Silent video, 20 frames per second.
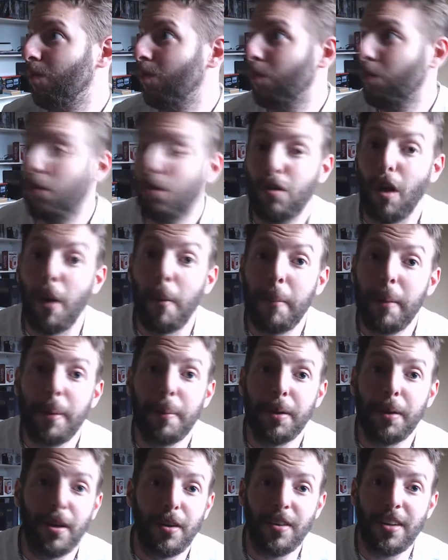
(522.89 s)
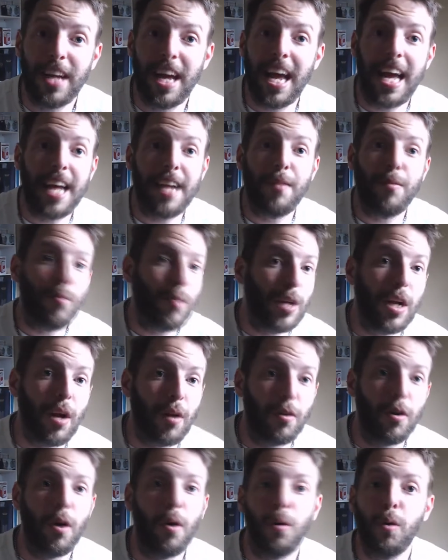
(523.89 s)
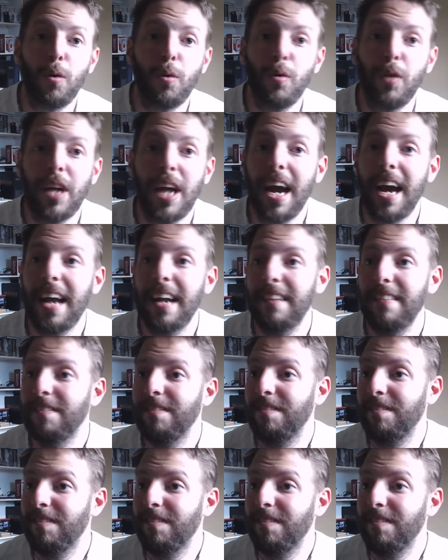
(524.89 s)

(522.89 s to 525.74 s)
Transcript: Some people are dead. We don't know who yet.